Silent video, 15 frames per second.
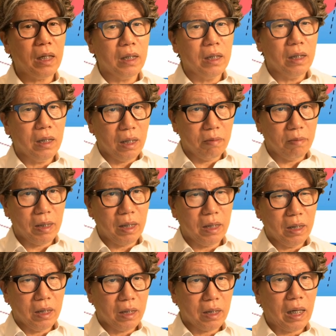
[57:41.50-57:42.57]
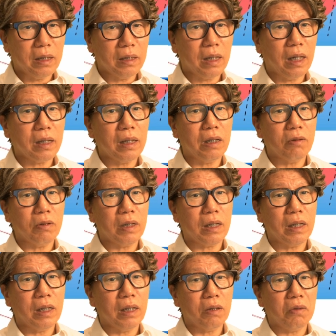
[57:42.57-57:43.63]
size to ensure proper
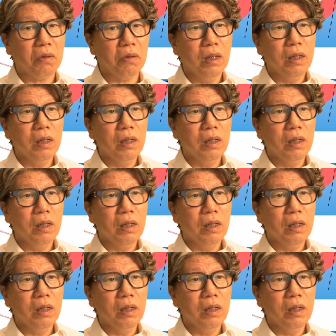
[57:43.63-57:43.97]
restoration.